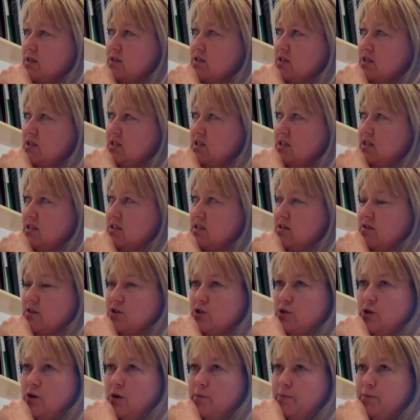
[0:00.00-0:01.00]
It just sits at the
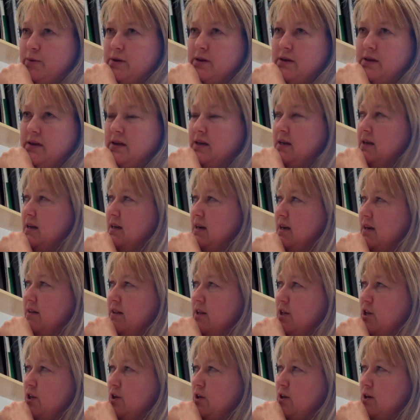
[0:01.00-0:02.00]
top, and
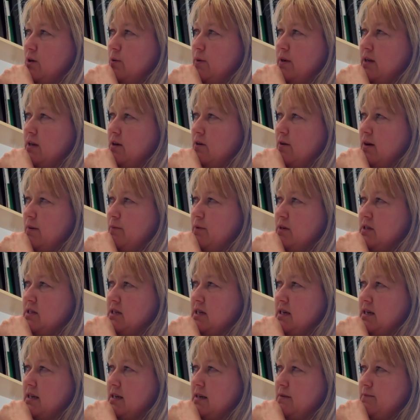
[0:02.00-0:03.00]
then you can go in and grab your
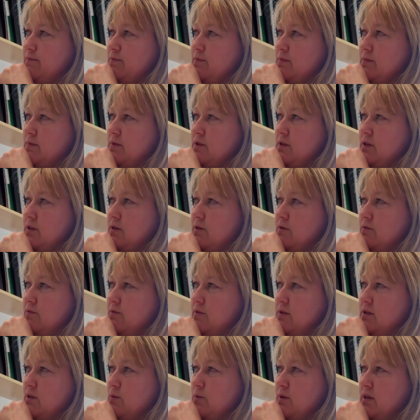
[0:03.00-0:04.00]
data. So
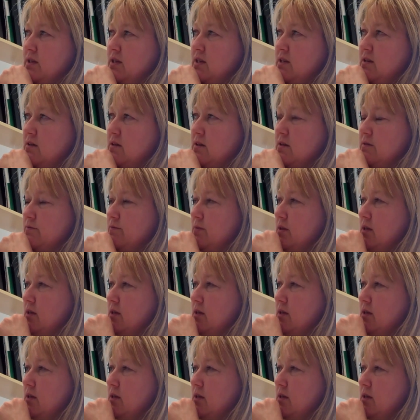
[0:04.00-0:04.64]
this one here, the